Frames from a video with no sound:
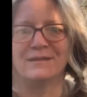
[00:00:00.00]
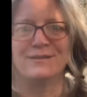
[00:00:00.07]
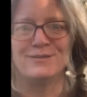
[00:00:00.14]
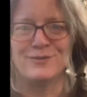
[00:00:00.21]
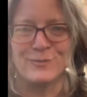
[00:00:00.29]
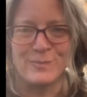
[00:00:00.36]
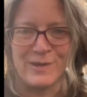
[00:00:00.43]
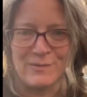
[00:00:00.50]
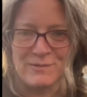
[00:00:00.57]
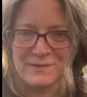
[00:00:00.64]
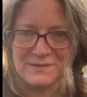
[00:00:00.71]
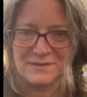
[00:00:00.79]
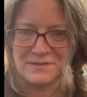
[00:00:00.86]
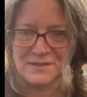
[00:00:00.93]
no
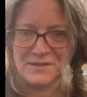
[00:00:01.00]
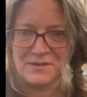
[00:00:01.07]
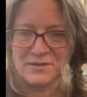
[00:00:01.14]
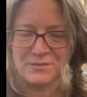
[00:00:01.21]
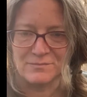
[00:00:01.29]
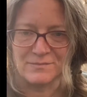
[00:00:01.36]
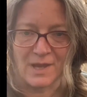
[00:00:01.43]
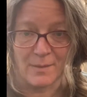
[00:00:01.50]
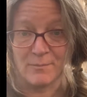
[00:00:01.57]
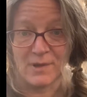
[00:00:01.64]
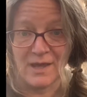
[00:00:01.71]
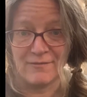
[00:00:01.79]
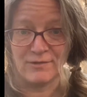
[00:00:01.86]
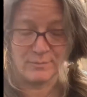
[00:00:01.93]
babies I'm
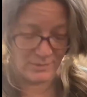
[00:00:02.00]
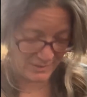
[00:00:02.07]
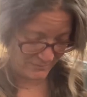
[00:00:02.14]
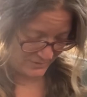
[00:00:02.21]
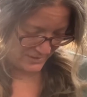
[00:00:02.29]
not having a baby,